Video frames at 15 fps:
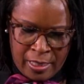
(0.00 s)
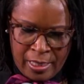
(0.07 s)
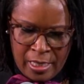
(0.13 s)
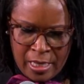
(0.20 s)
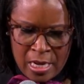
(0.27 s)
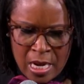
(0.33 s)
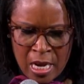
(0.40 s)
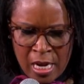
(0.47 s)

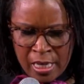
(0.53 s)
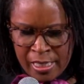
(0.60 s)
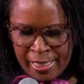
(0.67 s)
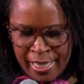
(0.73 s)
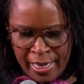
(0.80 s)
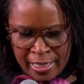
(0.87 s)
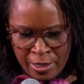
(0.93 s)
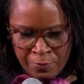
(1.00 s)
The
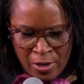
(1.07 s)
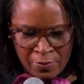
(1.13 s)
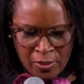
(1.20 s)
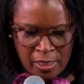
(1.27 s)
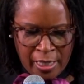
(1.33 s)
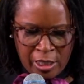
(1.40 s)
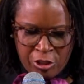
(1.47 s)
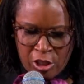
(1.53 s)
second
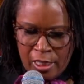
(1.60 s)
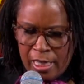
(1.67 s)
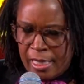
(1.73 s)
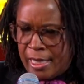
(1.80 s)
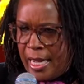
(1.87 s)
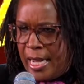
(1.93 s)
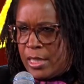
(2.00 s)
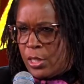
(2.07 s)
revelation is
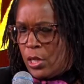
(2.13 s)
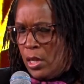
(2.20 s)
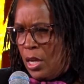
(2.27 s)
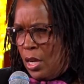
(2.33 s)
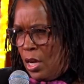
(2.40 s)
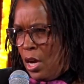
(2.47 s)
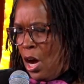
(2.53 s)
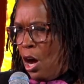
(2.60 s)
that
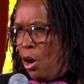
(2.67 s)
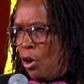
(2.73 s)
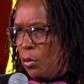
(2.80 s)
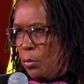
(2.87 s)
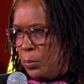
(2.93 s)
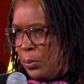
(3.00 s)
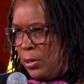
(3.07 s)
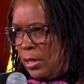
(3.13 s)

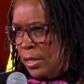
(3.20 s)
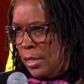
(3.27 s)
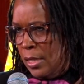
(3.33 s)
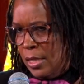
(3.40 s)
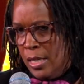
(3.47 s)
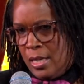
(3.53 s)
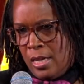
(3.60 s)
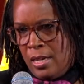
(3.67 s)
hope
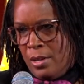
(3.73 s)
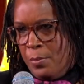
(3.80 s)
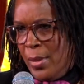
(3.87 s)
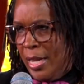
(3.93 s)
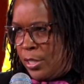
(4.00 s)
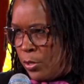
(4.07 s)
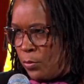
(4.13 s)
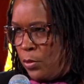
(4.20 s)

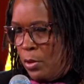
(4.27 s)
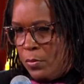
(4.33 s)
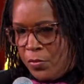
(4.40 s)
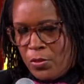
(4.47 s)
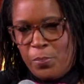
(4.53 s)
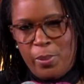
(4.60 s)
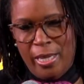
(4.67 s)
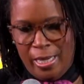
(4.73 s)
makes room
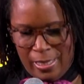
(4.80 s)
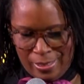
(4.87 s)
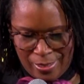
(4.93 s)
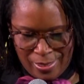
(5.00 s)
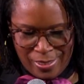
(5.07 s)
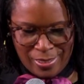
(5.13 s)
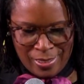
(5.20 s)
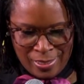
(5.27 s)
for
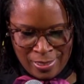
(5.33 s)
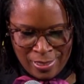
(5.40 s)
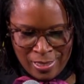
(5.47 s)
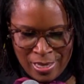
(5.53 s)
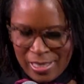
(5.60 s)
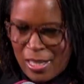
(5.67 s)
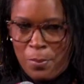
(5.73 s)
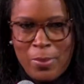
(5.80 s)
peace.
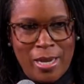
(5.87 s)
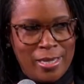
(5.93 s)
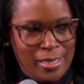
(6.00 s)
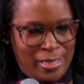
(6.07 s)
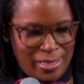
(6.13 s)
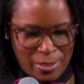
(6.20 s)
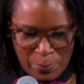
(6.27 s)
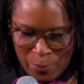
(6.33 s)
Somebody
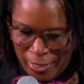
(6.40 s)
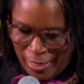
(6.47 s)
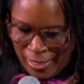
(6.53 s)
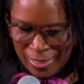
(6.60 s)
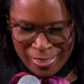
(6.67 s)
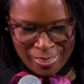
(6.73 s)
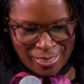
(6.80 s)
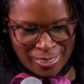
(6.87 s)
say
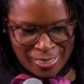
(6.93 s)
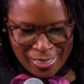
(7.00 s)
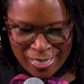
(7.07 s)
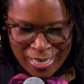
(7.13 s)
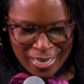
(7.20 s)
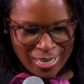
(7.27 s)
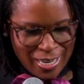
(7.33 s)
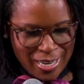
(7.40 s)
peace.
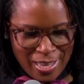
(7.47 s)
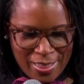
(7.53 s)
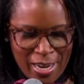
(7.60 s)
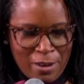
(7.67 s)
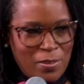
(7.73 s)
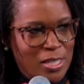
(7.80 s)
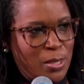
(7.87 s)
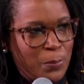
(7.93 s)

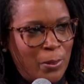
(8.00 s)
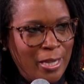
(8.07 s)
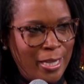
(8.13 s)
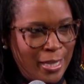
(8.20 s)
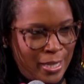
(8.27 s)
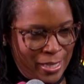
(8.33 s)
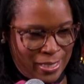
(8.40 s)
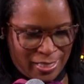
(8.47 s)
There is
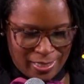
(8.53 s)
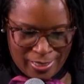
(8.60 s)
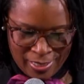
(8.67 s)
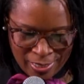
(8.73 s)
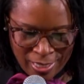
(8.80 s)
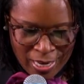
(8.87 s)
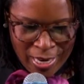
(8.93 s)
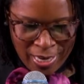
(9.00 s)

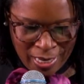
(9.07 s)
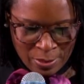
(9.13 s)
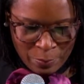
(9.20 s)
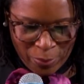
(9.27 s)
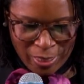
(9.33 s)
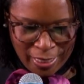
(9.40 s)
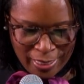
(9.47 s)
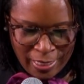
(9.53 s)
peace and
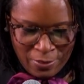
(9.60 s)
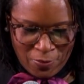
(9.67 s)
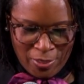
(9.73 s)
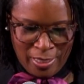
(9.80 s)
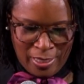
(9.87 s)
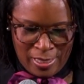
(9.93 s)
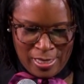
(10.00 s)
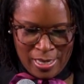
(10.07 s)

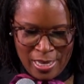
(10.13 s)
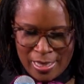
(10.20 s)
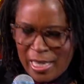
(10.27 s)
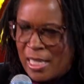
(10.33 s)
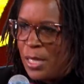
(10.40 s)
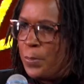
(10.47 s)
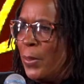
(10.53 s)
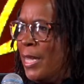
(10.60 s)
believing.
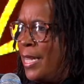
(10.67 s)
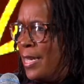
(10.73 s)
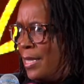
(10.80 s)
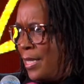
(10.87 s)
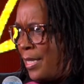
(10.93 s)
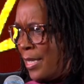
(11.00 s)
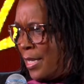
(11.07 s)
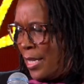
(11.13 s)
This
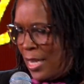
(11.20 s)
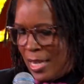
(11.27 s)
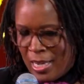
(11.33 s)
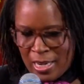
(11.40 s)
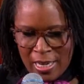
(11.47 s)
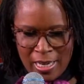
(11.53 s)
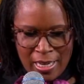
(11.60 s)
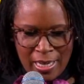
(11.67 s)
peace,
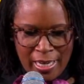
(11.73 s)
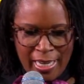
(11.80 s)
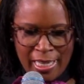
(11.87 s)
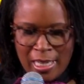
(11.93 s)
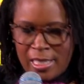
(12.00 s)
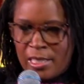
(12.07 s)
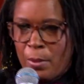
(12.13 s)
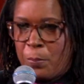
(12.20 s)
it
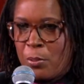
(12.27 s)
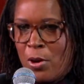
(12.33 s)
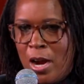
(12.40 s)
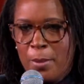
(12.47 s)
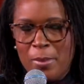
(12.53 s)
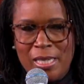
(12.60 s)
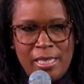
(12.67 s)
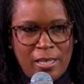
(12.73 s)
is a
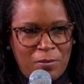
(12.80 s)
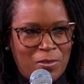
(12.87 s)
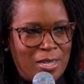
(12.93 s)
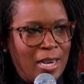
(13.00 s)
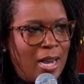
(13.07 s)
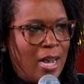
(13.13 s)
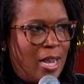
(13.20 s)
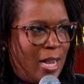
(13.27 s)
promise of
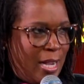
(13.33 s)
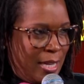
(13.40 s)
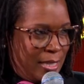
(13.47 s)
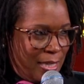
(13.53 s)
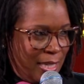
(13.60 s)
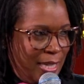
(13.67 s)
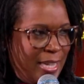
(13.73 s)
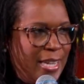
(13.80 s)
God
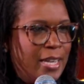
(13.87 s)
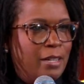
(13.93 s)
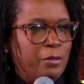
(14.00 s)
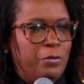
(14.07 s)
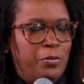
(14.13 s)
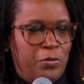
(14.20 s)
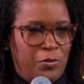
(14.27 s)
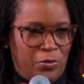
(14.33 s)
if,
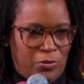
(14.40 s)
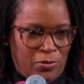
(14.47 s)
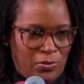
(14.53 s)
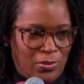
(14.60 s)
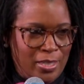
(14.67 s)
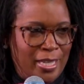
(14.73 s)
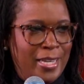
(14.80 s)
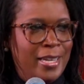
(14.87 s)

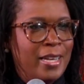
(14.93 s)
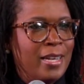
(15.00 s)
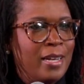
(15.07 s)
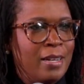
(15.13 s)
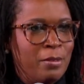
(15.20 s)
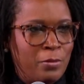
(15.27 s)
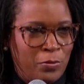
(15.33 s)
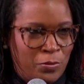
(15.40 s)

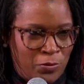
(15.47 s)
if,